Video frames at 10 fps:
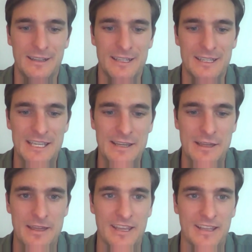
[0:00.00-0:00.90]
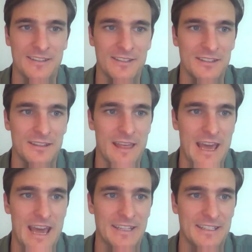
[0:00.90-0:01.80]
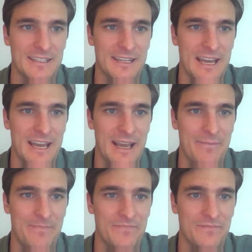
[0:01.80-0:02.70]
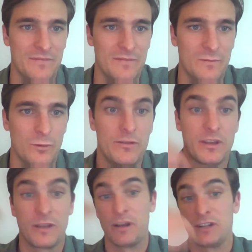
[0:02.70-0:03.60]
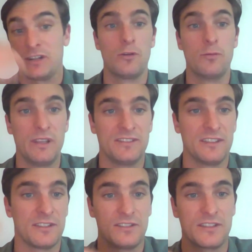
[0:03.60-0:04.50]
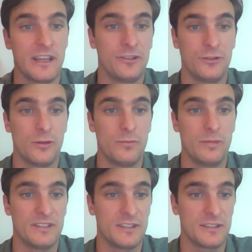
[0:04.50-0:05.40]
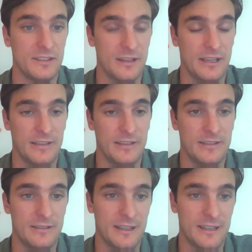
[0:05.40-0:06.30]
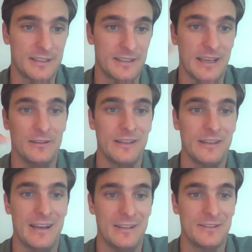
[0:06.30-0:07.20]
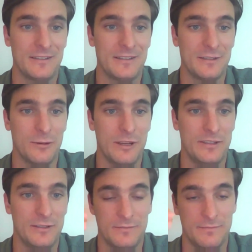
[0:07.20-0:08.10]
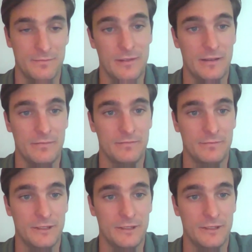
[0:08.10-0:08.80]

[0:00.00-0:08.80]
key things that when you think about your own business and scaling your own business and scaling that as a way to then